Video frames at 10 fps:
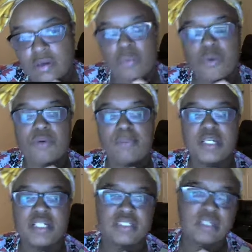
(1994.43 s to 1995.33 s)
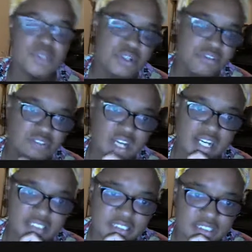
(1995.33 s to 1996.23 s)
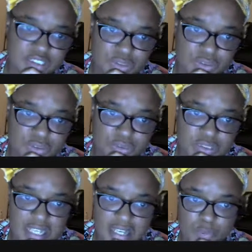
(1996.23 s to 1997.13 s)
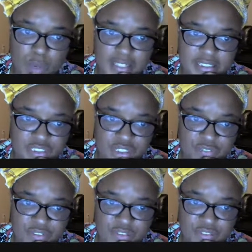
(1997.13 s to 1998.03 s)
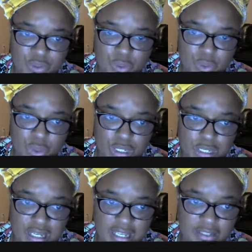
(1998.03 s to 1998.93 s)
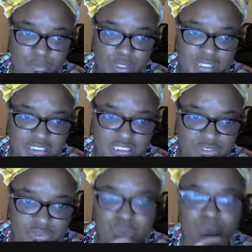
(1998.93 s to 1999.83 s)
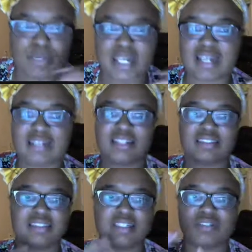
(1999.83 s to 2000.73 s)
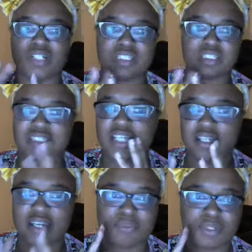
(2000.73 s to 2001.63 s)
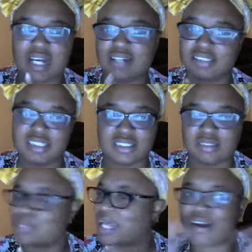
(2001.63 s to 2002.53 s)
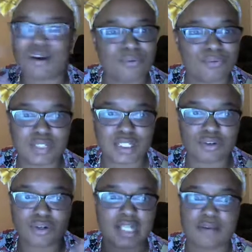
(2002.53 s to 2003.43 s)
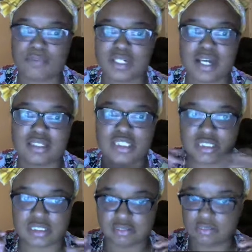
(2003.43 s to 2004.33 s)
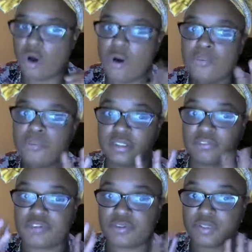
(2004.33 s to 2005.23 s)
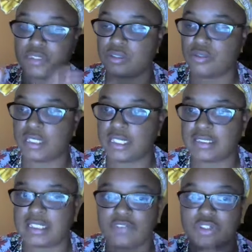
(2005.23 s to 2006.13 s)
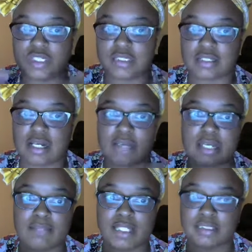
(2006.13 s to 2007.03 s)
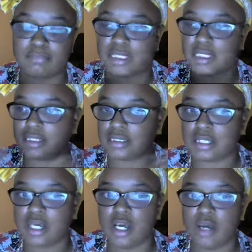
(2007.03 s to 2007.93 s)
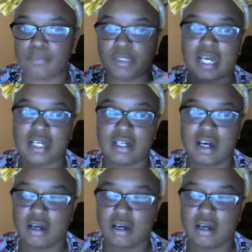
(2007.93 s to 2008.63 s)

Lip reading: What would be some of your advice to, say, white conservatives or anyone in general who may not necessarily understand that we're not just Black only, or that we're not just only focused on this, even though this is our main mission, because Black